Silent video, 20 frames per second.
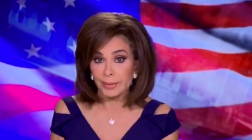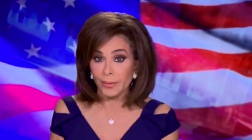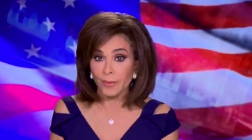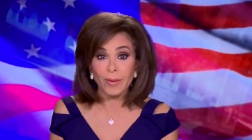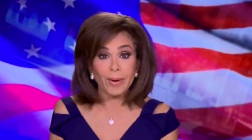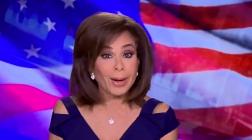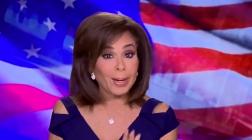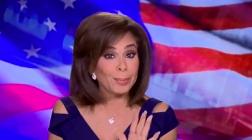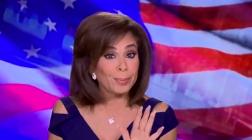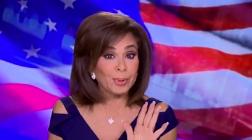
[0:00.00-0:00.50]

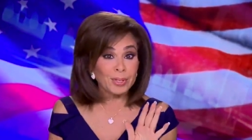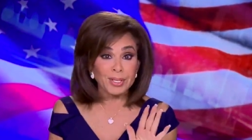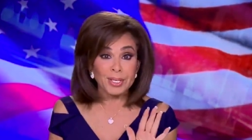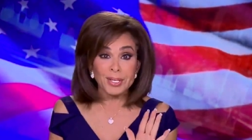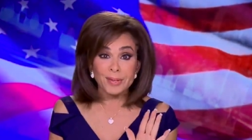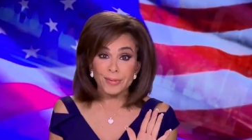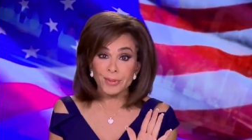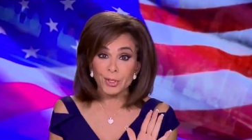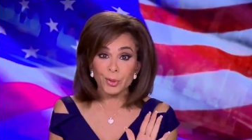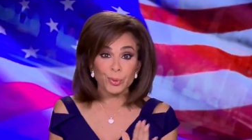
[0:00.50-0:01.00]
Now, I
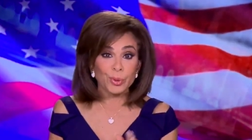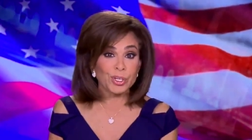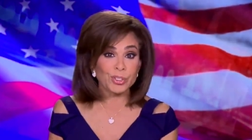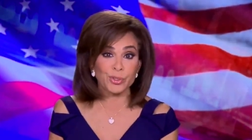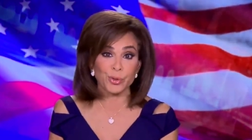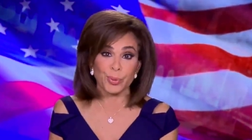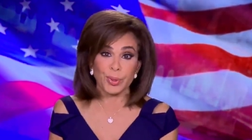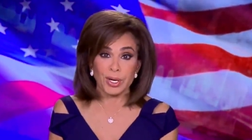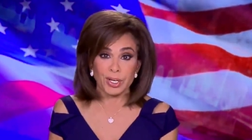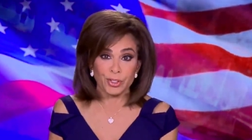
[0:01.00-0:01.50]
believe in the
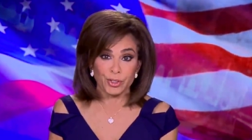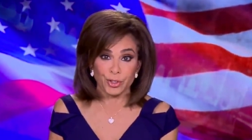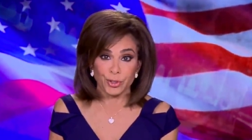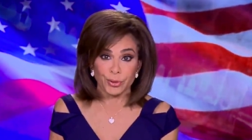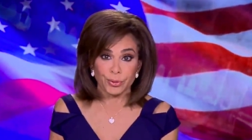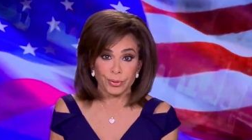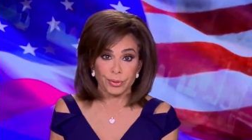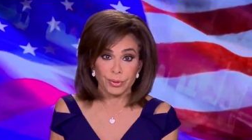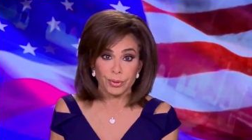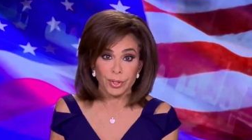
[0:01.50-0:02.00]

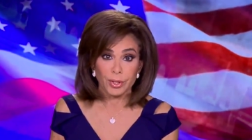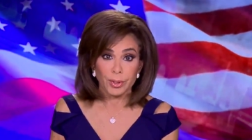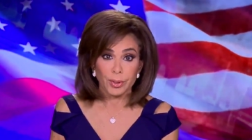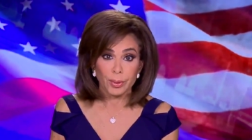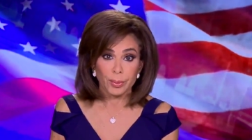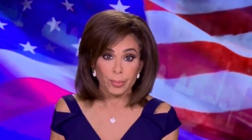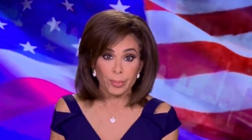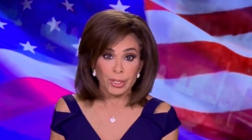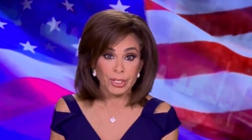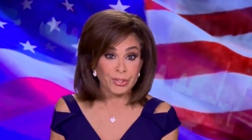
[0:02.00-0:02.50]
resurrection,
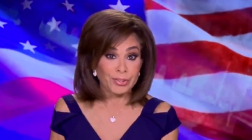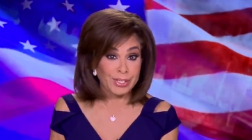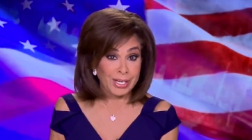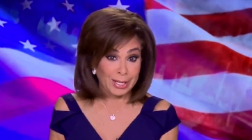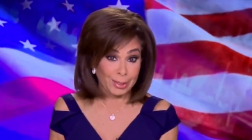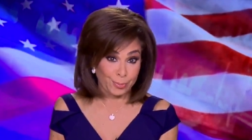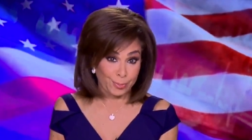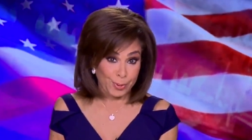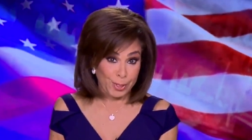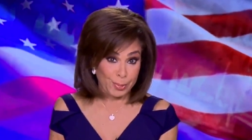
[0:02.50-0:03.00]
but
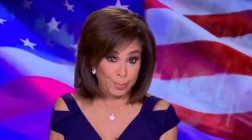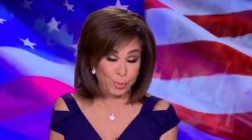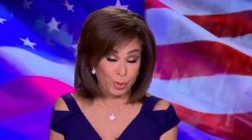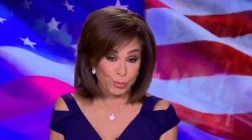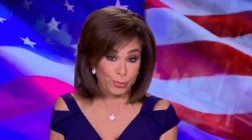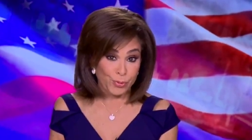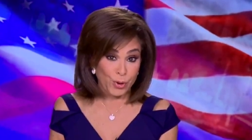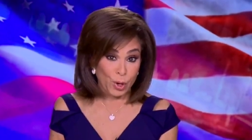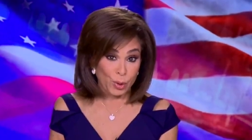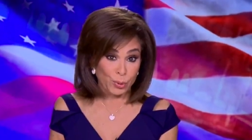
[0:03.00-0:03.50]
dead
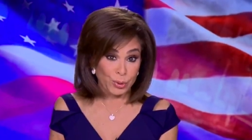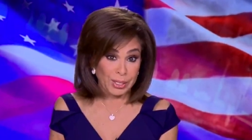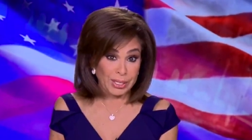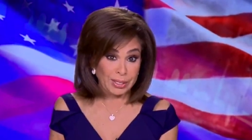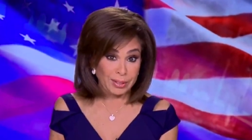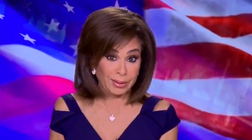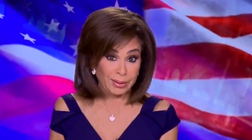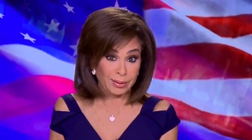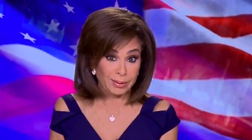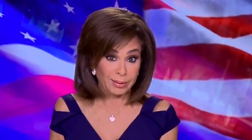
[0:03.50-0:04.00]
people
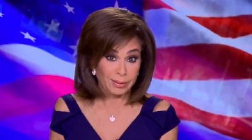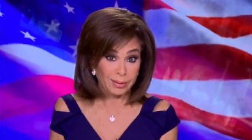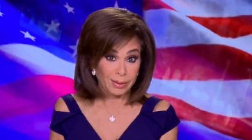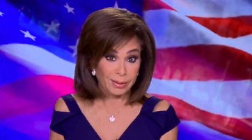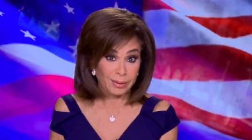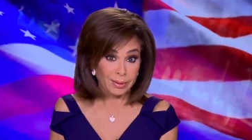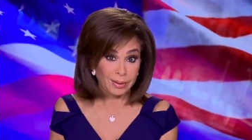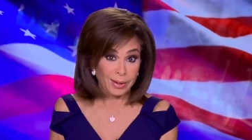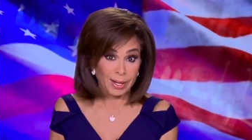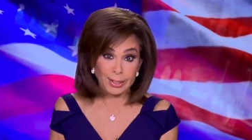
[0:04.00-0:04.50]
voting?
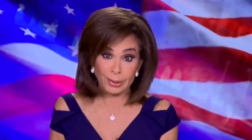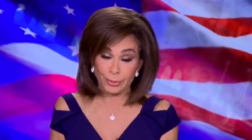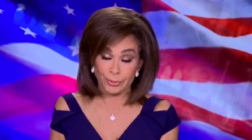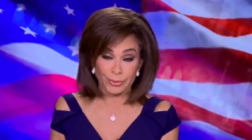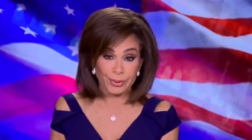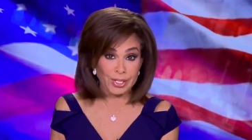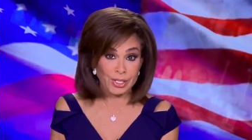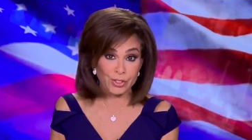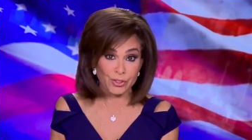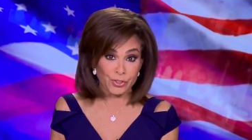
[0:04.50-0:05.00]
I
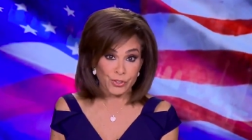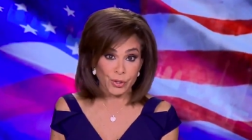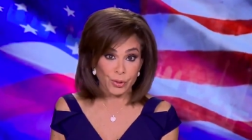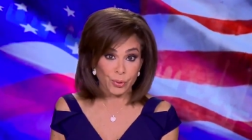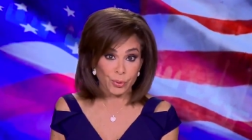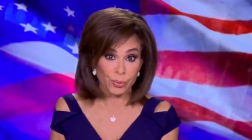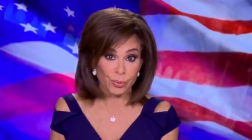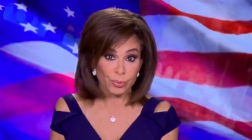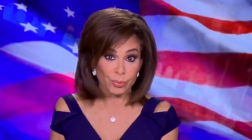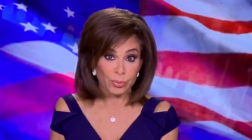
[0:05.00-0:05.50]
don't think
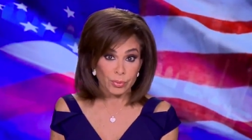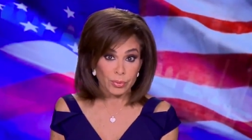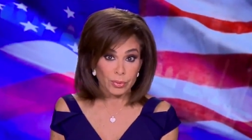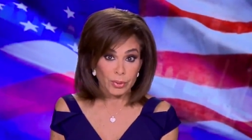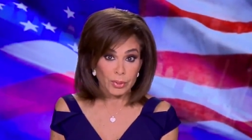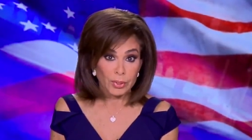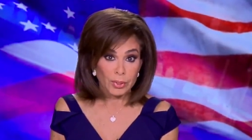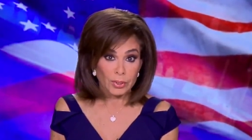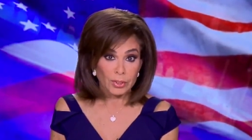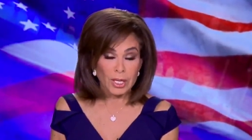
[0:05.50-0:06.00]
so.
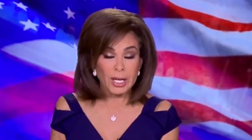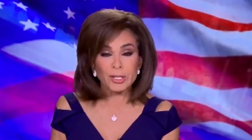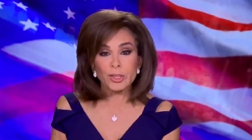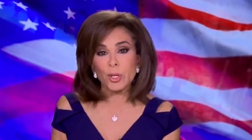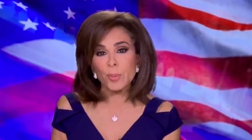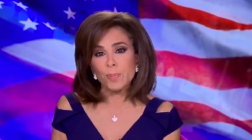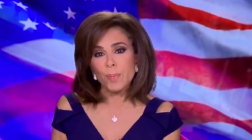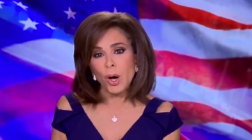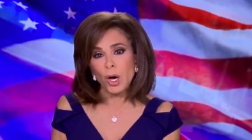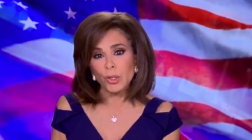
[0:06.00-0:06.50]

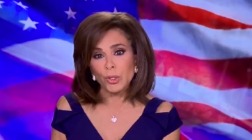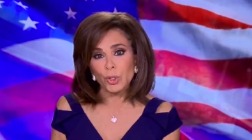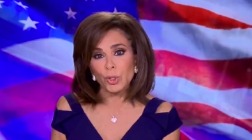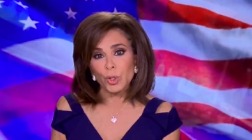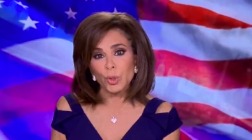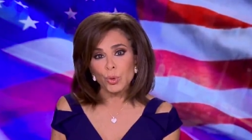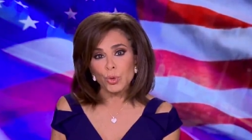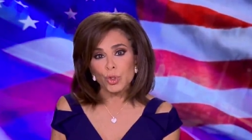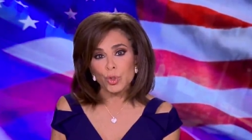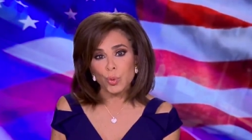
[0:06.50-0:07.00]
Like the
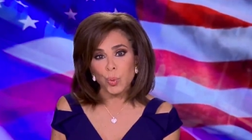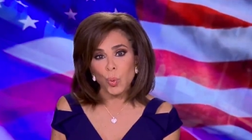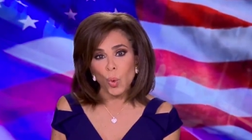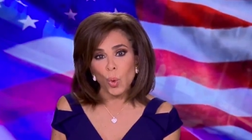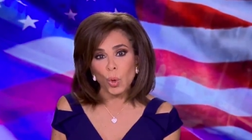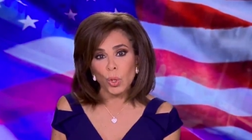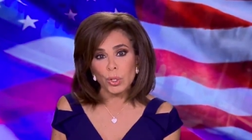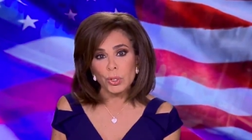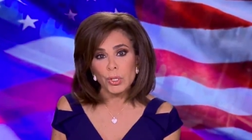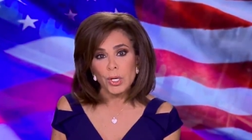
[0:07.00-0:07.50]
mother who
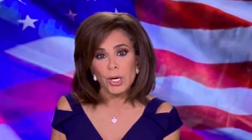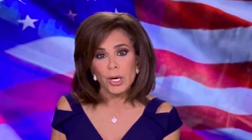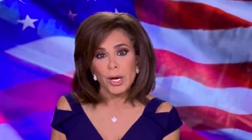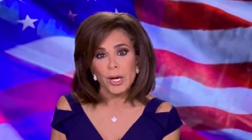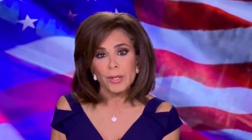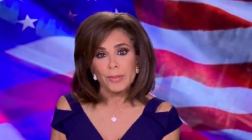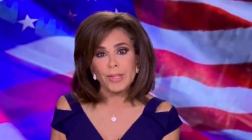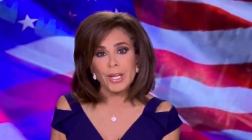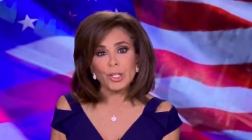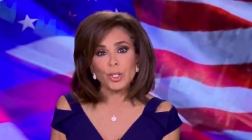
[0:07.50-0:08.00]
swore
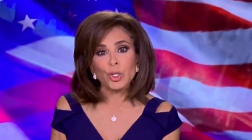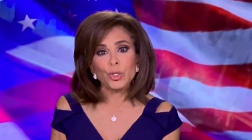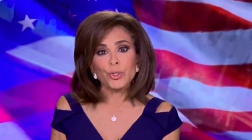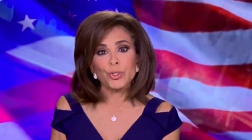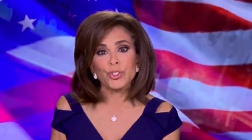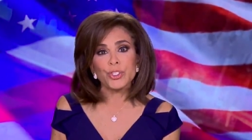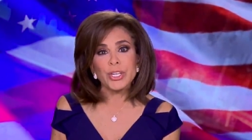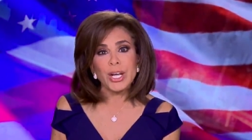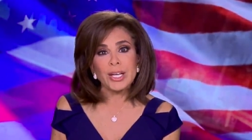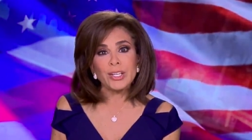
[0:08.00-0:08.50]
that
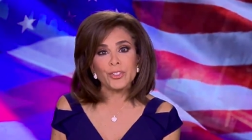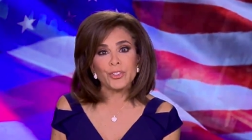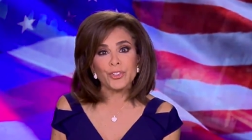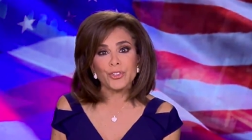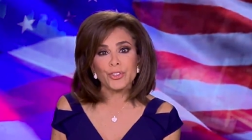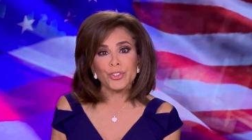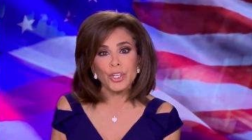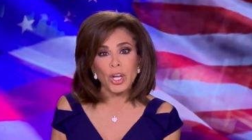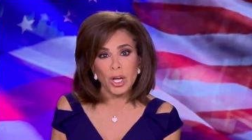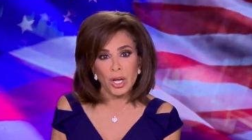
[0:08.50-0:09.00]
her dead
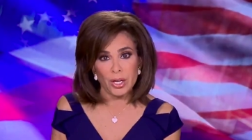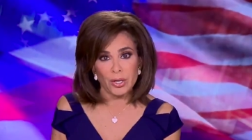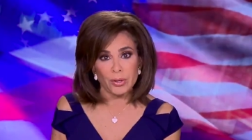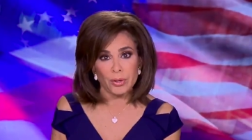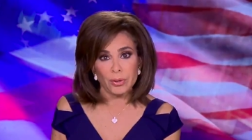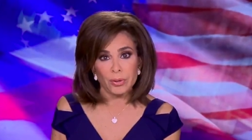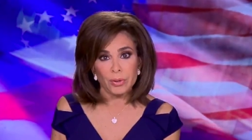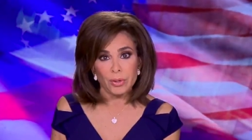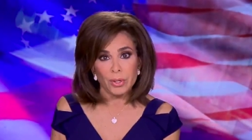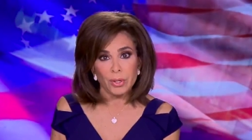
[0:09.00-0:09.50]

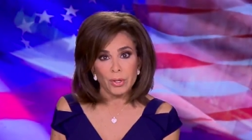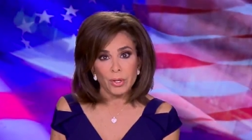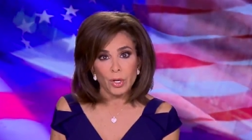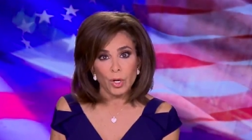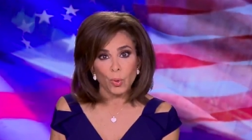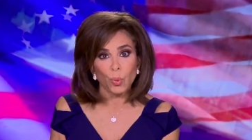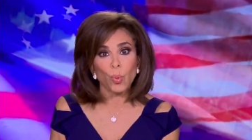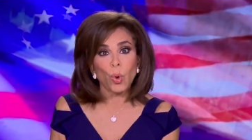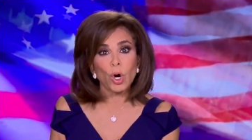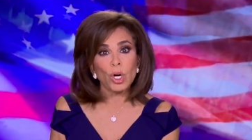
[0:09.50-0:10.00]
son
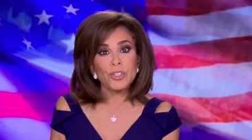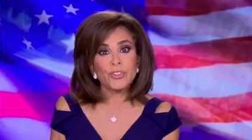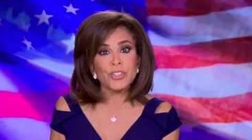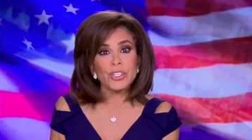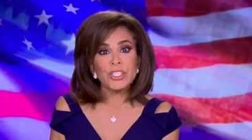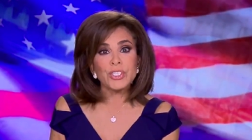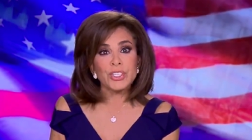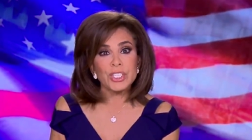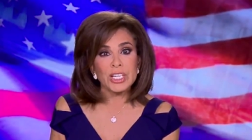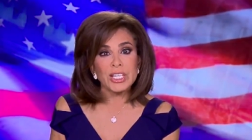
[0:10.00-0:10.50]
was
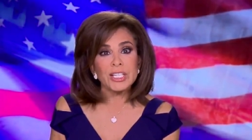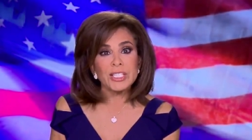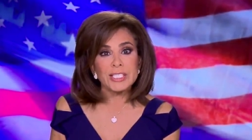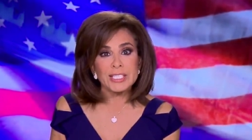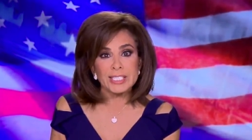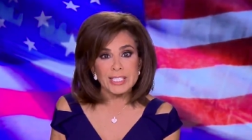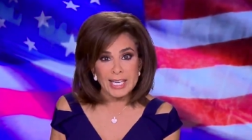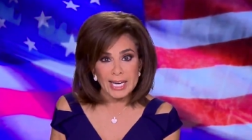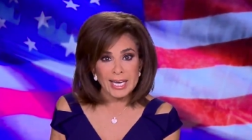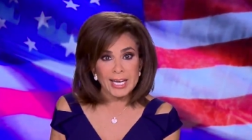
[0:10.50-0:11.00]

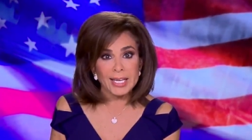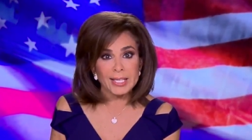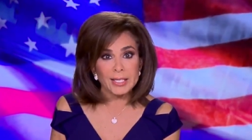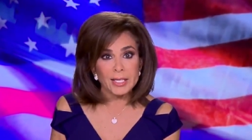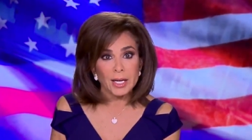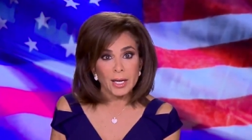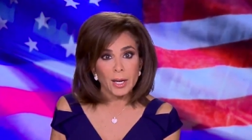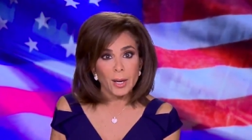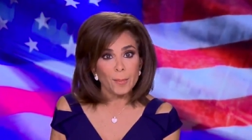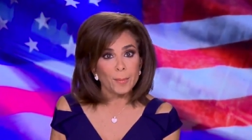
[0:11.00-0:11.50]
indeed
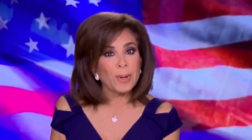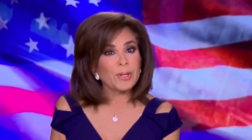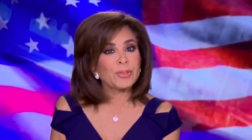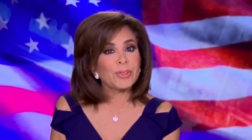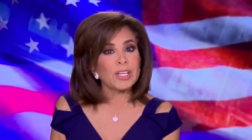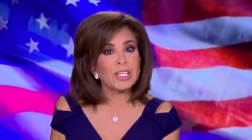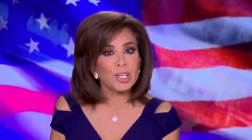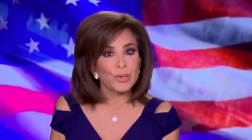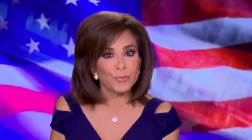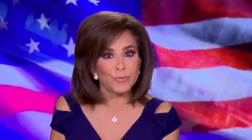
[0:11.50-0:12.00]
dead,
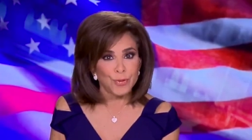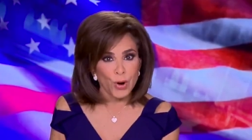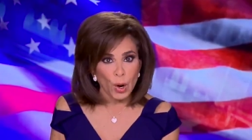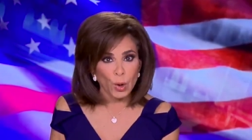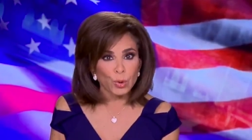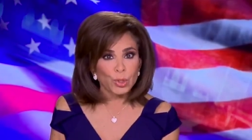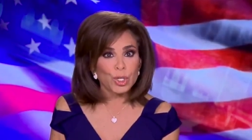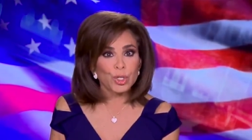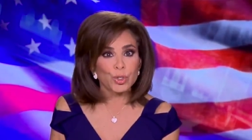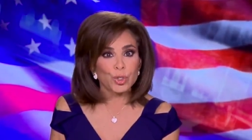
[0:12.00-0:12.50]
but that he
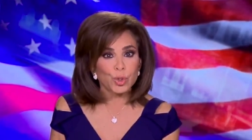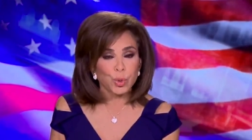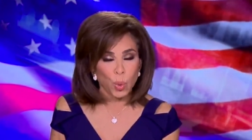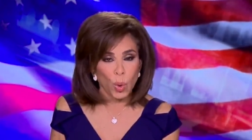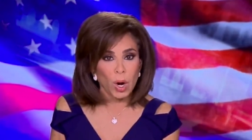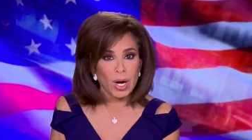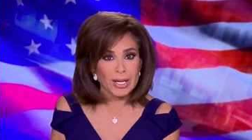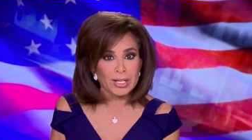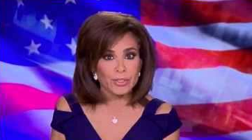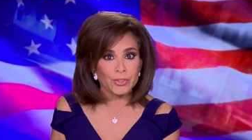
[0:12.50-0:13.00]
voted
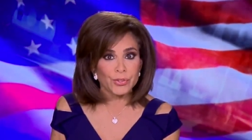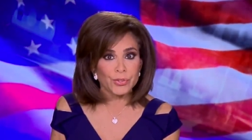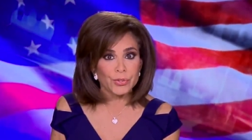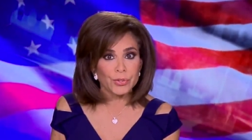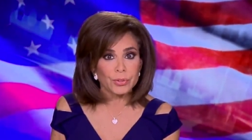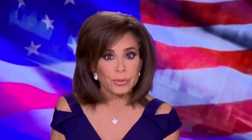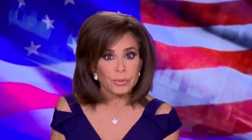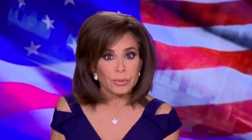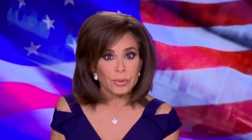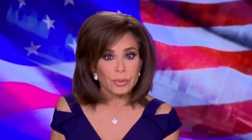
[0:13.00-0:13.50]

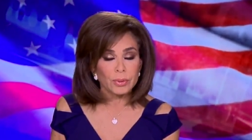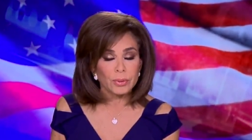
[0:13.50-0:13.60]
twice.